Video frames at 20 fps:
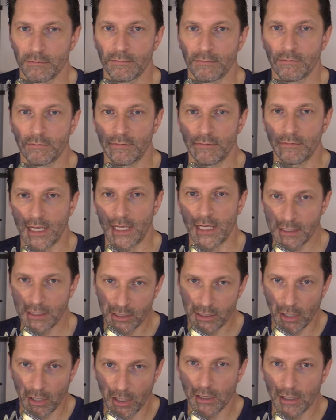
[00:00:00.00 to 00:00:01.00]
That's
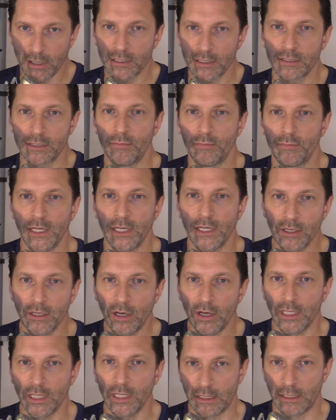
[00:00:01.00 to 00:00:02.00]
Sark's play
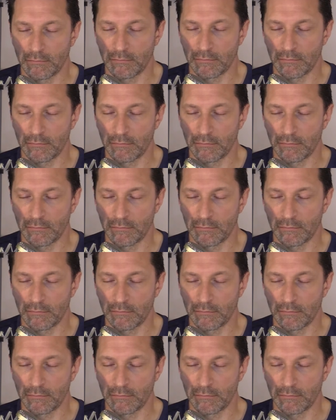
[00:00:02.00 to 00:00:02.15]
calling.